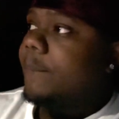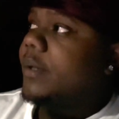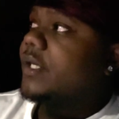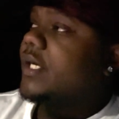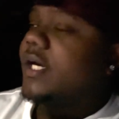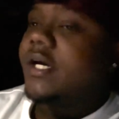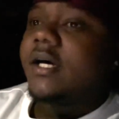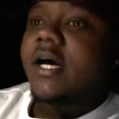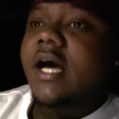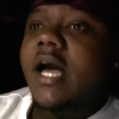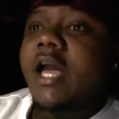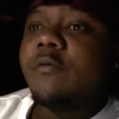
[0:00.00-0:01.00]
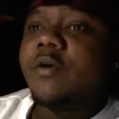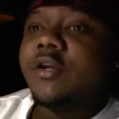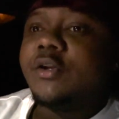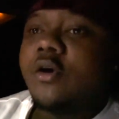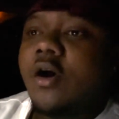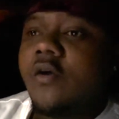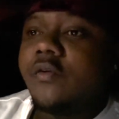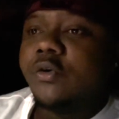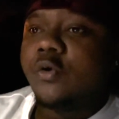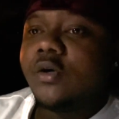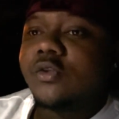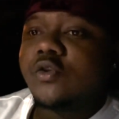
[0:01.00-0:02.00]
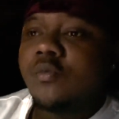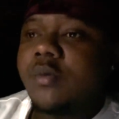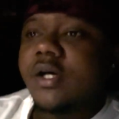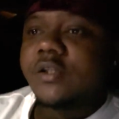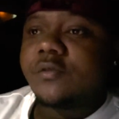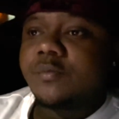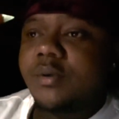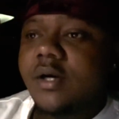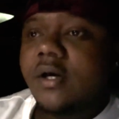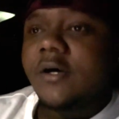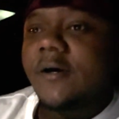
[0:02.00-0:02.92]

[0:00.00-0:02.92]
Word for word: yeah, I ain't really overdo it too much, but